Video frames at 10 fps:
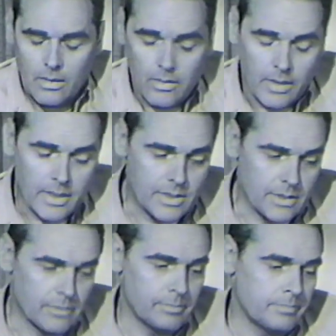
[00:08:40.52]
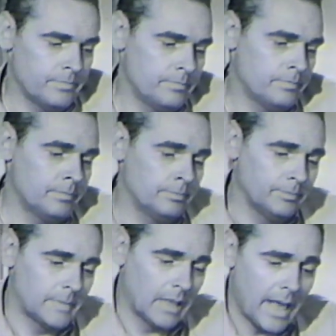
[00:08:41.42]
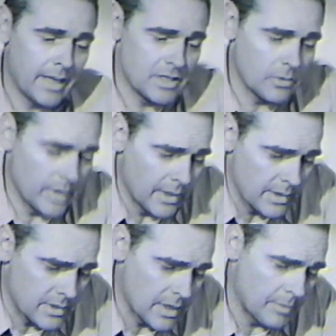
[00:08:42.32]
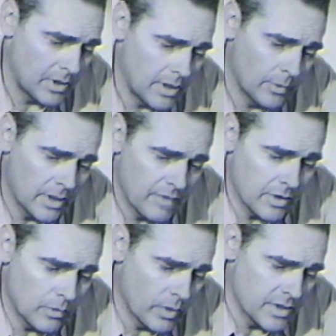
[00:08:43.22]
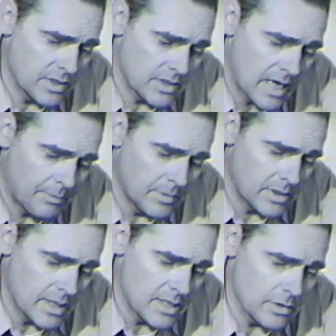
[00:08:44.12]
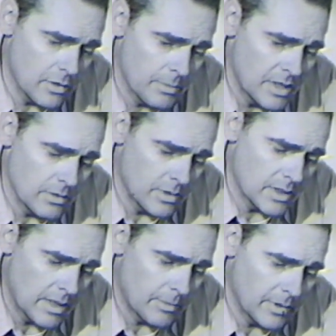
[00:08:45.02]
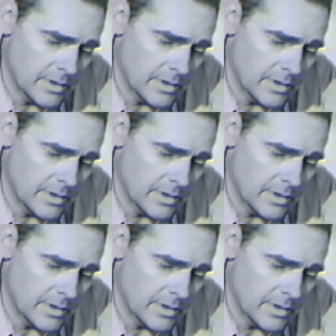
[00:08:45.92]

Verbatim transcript: All right, Joe. Claggett's awaiting assignment. He will relieve you at once as captain of Dace so there'll be no time